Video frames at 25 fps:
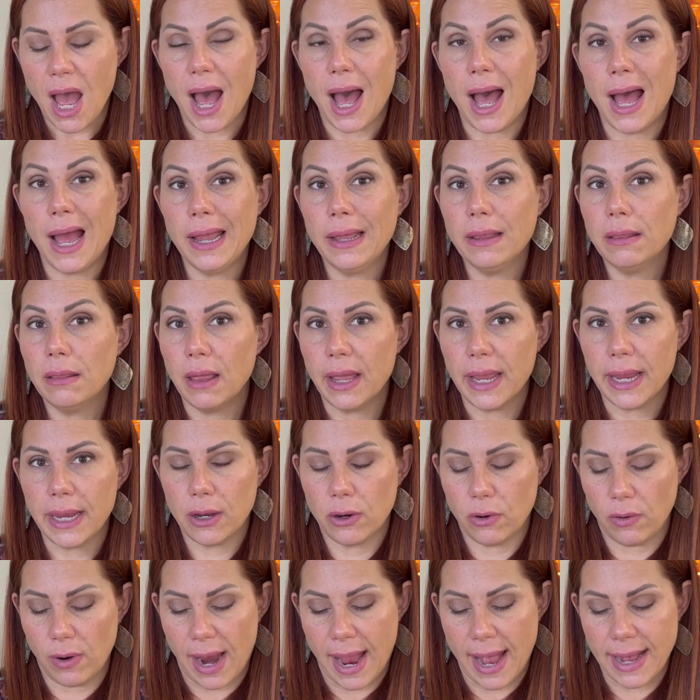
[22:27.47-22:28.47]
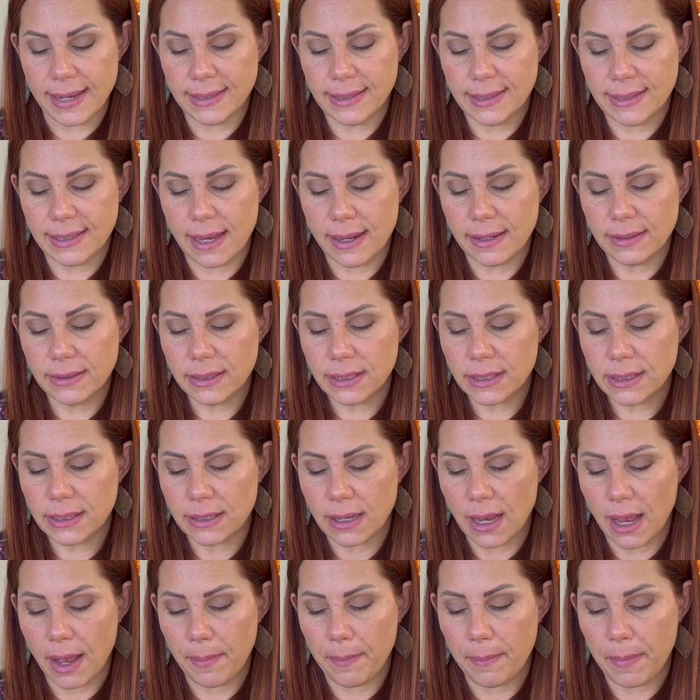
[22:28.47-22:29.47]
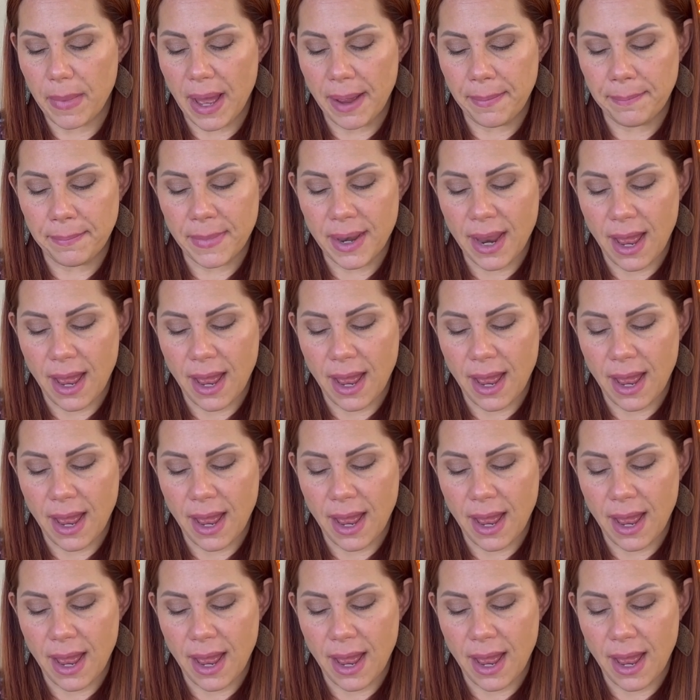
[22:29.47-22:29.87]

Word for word: I like grass scents. I'm